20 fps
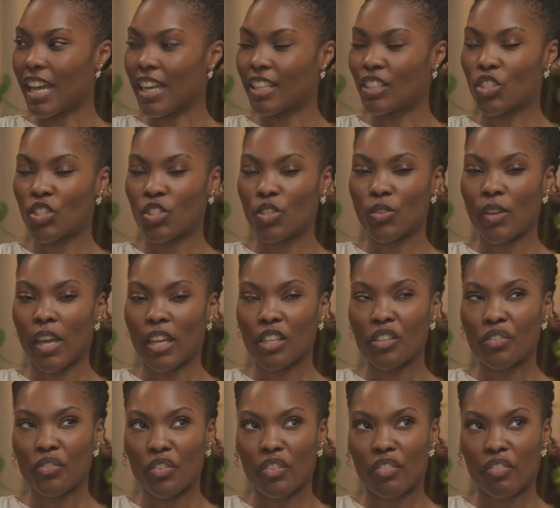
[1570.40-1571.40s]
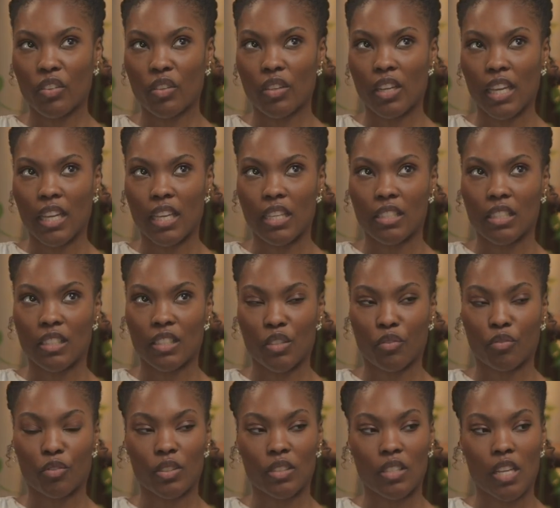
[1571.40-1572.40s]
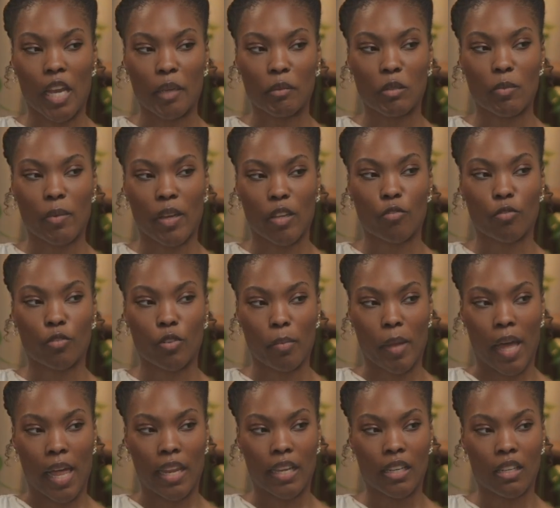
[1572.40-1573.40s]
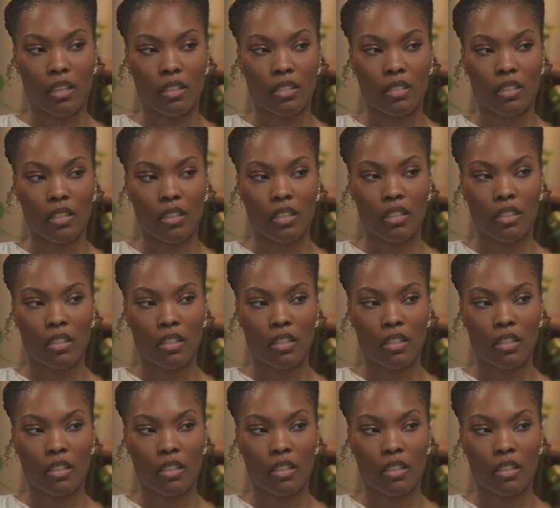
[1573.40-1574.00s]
And do any of you feel like it's a different time span for a ballet dancer?